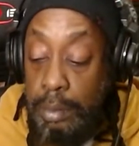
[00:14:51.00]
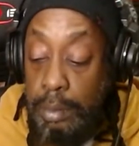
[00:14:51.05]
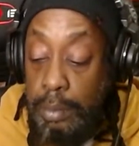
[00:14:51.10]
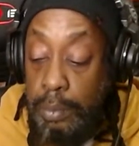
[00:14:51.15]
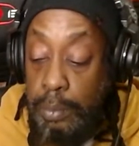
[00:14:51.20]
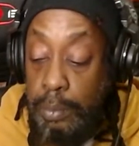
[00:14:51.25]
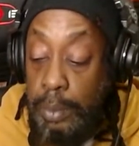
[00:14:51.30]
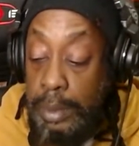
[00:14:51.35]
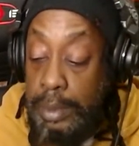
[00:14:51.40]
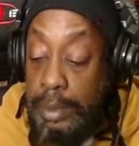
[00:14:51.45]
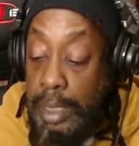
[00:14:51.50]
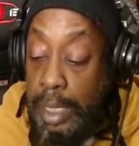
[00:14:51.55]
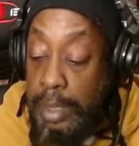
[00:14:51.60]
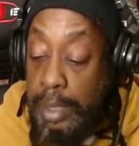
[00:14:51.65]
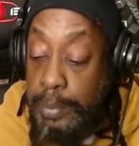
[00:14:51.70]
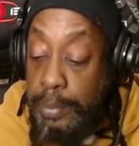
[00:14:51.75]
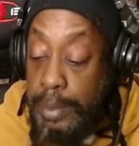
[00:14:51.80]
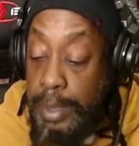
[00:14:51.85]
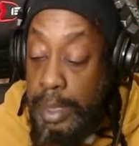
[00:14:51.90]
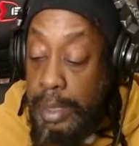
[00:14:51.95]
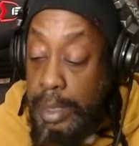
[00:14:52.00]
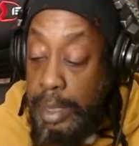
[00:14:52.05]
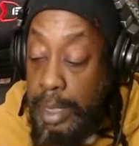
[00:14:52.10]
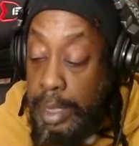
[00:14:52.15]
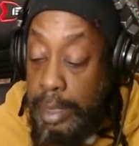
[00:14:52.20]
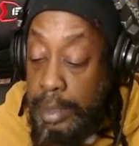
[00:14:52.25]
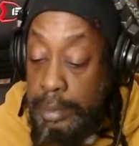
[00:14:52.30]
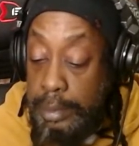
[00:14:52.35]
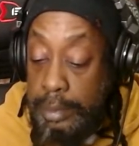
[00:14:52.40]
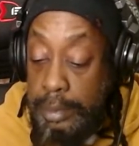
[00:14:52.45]
what I
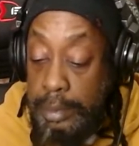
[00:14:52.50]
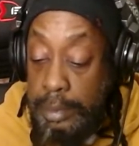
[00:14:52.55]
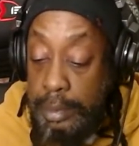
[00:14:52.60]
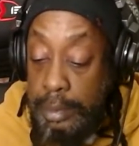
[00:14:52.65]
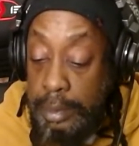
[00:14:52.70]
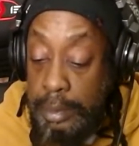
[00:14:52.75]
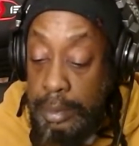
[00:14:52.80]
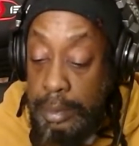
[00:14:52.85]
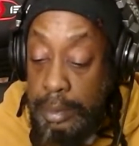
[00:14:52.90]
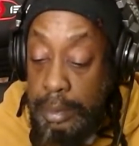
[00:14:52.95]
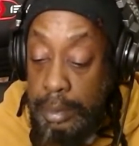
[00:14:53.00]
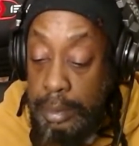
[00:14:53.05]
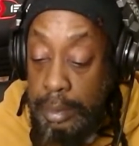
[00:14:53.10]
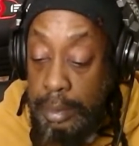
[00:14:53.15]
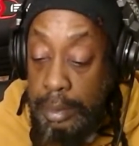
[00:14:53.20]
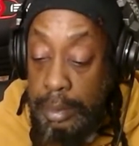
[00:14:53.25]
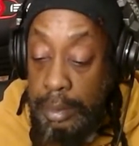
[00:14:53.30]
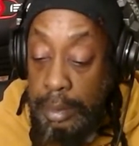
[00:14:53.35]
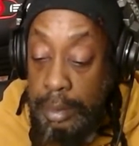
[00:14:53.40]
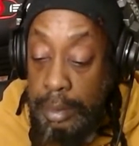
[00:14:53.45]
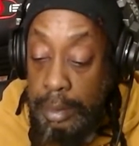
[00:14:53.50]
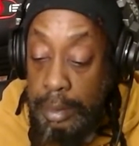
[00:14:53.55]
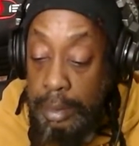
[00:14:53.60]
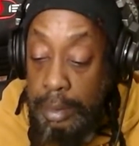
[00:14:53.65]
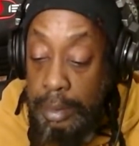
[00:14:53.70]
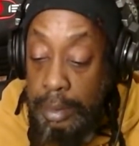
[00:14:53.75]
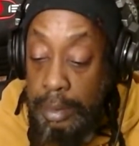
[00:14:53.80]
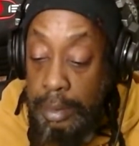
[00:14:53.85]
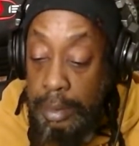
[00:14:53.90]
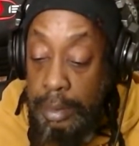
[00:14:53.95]
realize
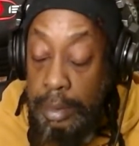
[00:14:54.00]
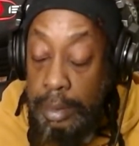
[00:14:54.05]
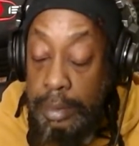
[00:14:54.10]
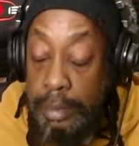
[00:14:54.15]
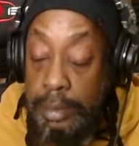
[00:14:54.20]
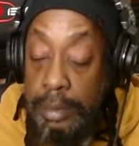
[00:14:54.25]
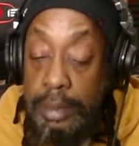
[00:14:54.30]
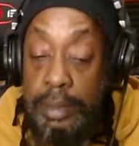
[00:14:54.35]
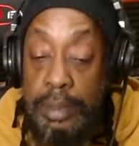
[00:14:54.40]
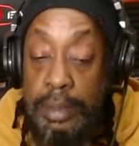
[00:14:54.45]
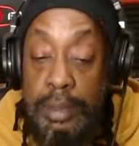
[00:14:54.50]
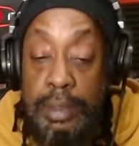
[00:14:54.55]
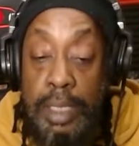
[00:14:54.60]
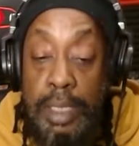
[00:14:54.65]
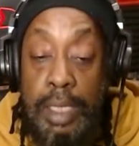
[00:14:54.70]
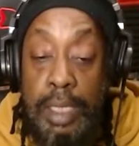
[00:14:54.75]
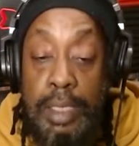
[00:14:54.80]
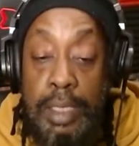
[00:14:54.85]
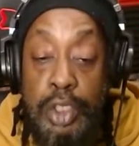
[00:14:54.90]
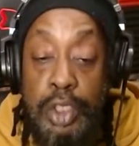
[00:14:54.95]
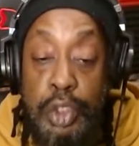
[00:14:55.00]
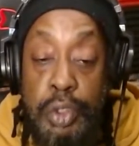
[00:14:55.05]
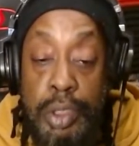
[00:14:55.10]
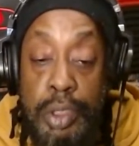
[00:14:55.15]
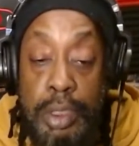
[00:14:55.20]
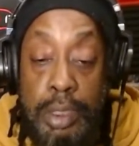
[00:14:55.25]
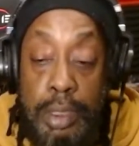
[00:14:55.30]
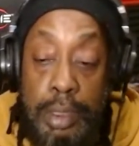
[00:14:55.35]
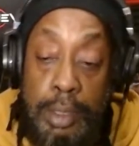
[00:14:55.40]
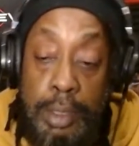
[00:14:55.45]
is this is all a trick.